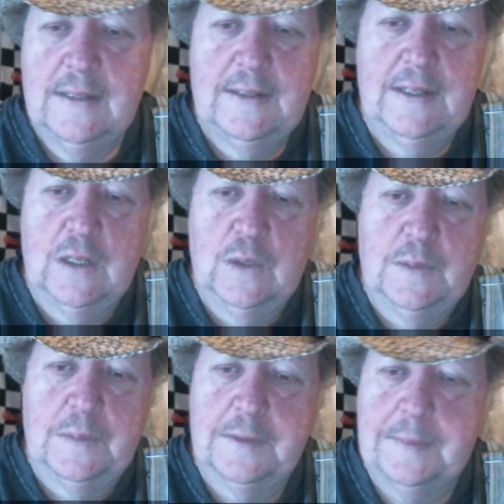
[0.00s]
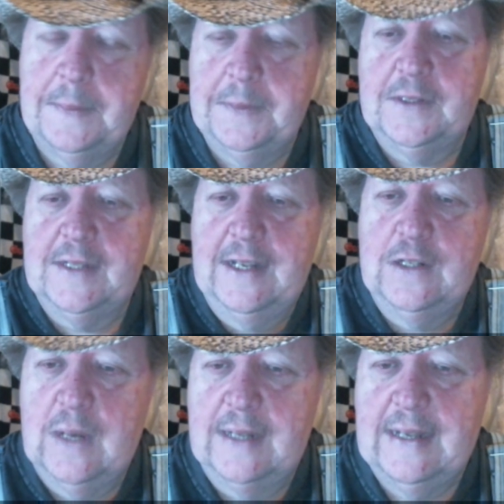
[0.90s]
You're one of those people, your skin
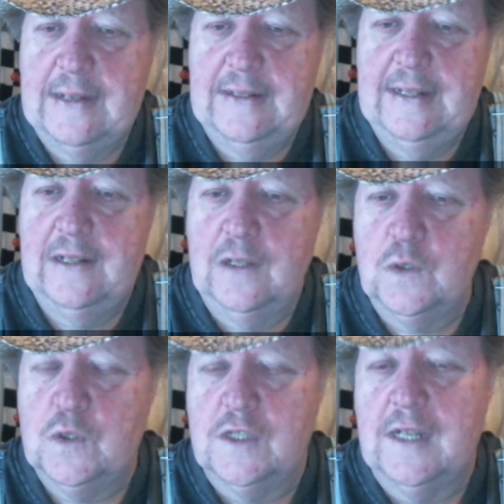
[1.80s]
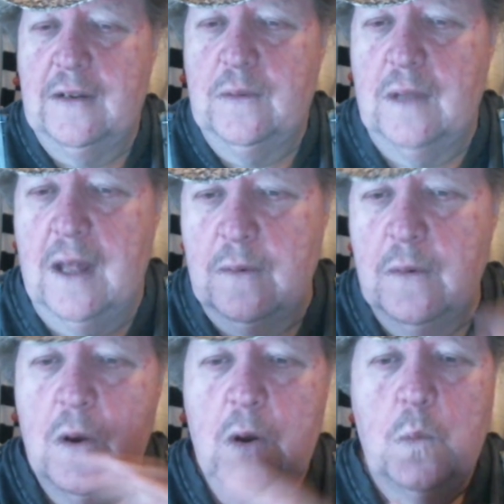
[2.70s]
dries out, you need lotion. I know a lot of
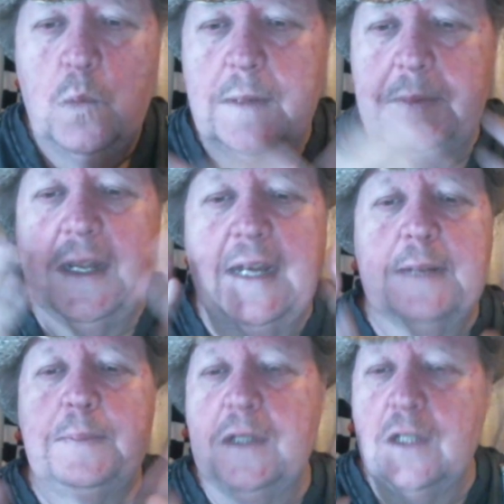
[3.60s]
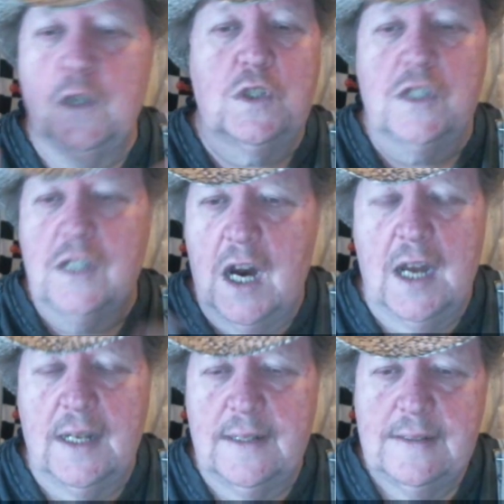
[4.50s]
women like to put lotion on.